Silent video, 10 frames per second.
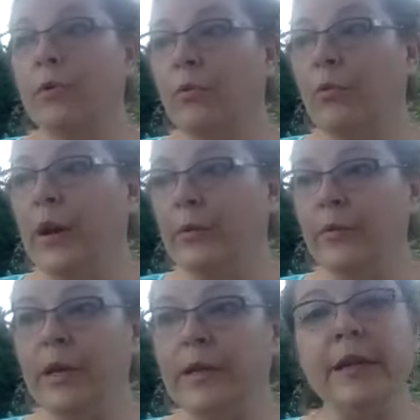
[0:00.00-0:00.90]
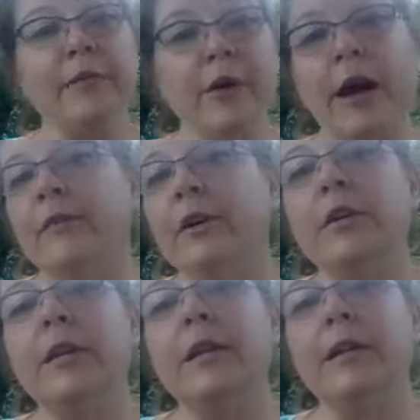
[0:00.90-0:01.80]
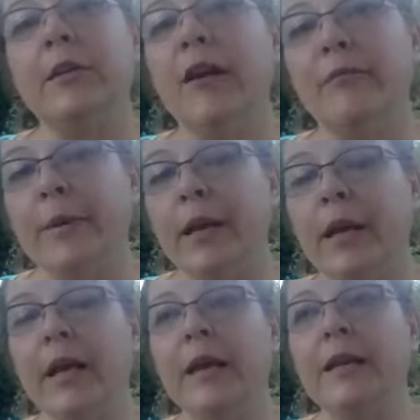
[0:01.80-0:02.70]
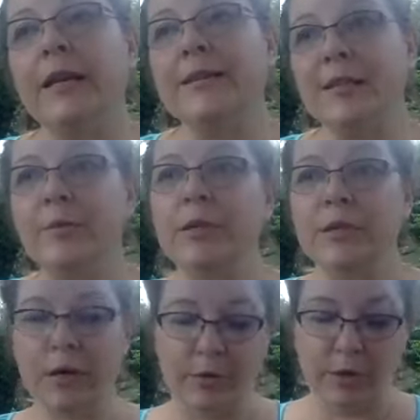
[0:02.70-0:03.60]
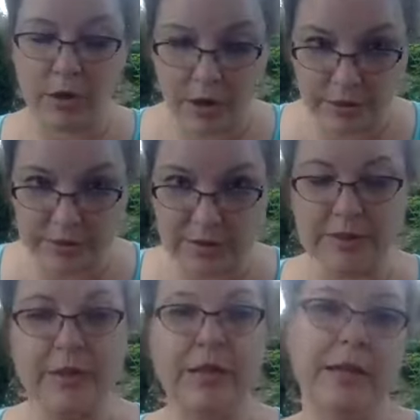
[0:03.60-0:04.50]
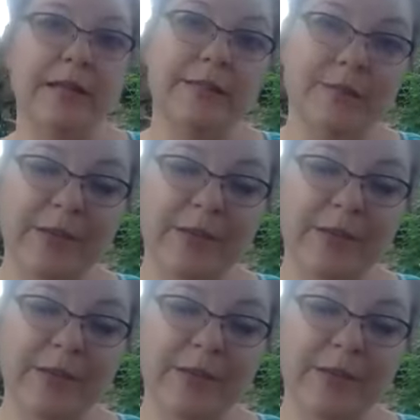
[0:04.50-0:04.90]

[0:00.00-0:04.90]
when we live kind of a clean life, but it needs to be done with consciousness, and it needs to be